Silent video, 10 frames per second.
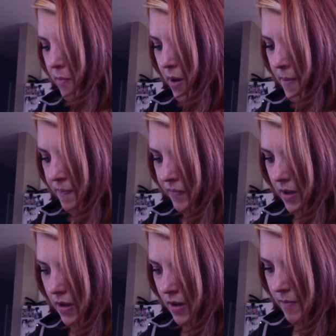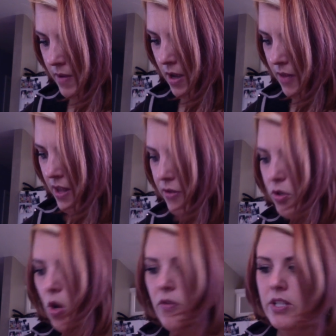But then
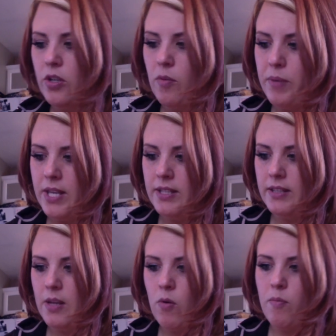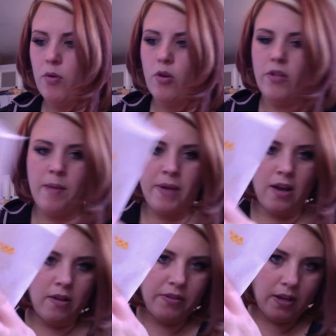there's all these little pieces. I won't pull them
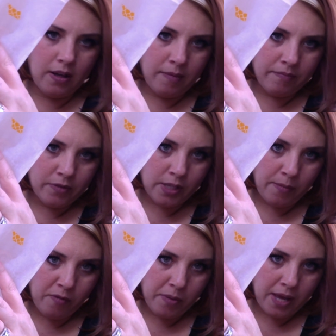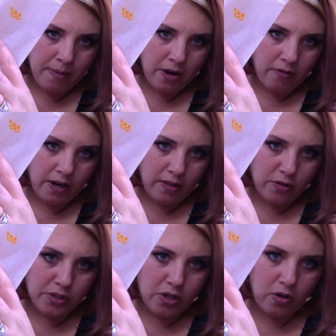out. Some of them came out already.
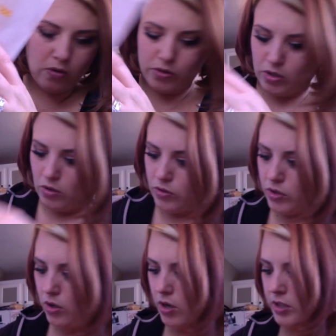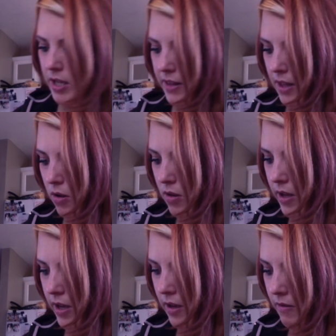Little circles, circle stars, and they look
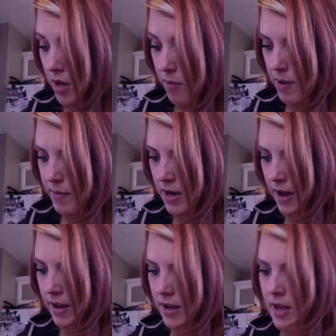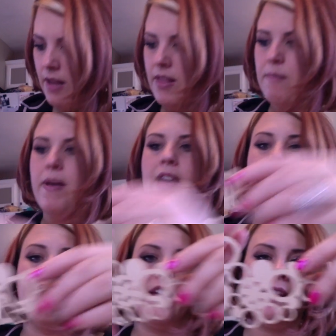like, maybe not. They may
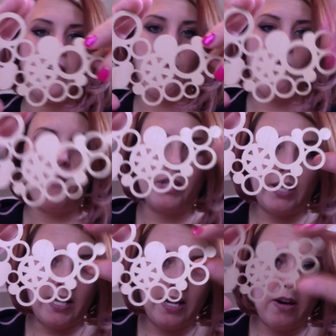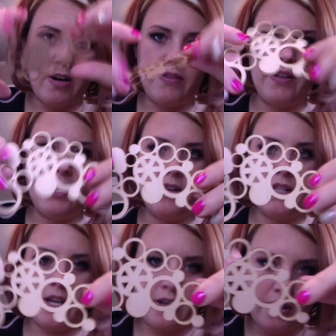have fit like what was in here, and then here's
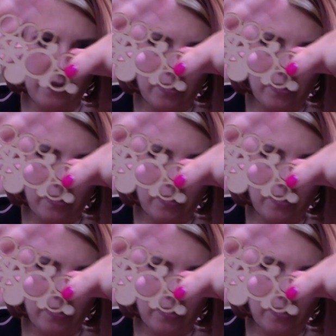like another